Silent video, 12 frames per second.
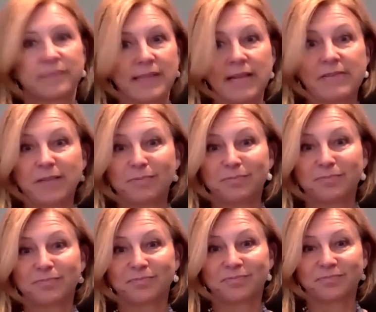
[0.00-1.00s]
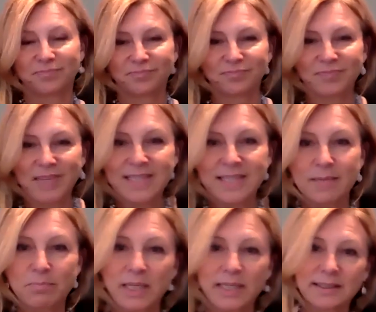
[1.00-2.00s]
live it is
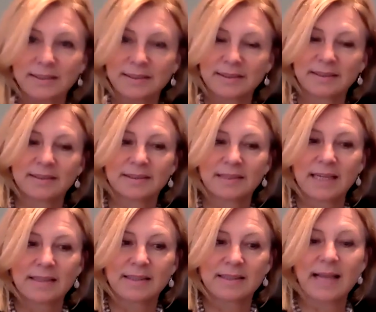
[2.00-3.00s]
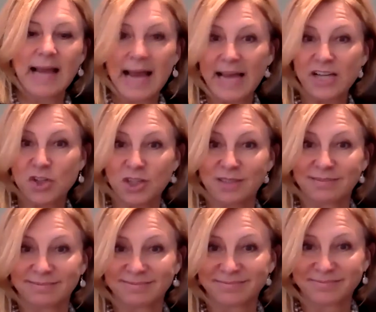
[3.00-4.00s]
simply action.
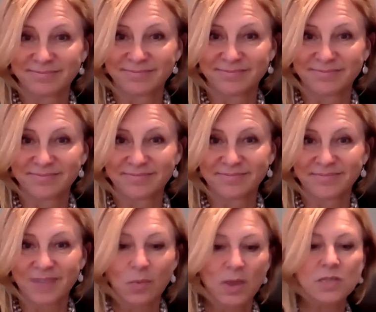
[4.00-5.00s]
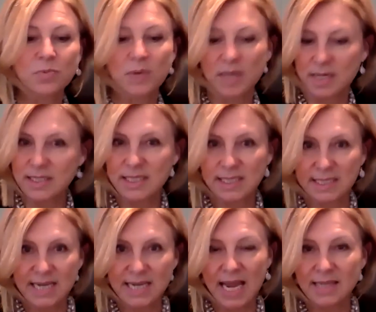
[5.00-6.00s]
Once we
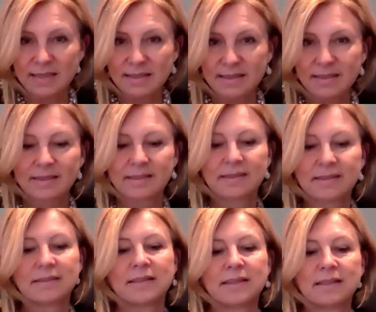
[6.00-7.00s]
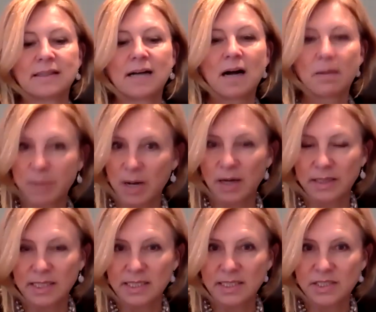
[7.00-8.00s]
understand our
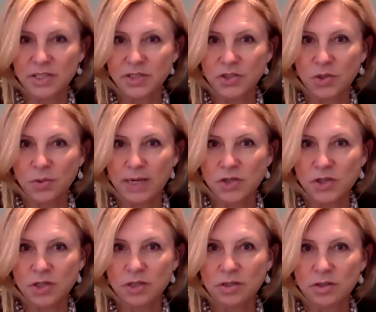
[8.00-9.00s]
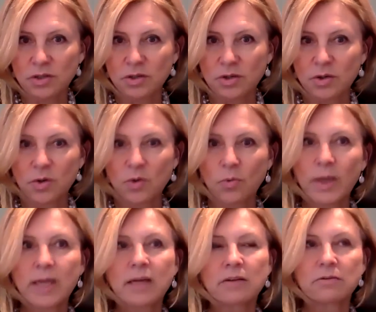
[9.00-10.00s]
part in a situation, we
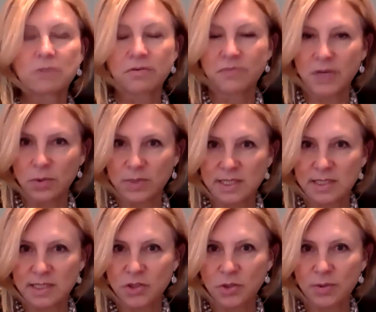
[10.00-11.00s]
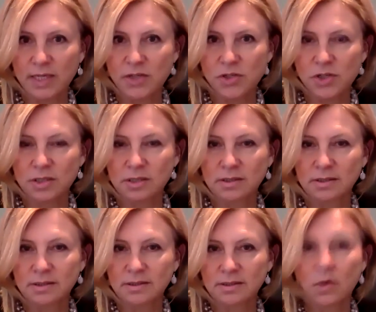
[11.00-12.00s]
can review a situation
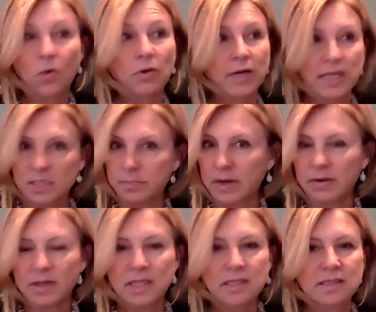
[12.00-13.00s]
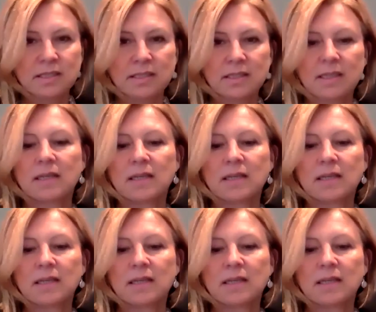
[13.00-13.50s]
or an experience,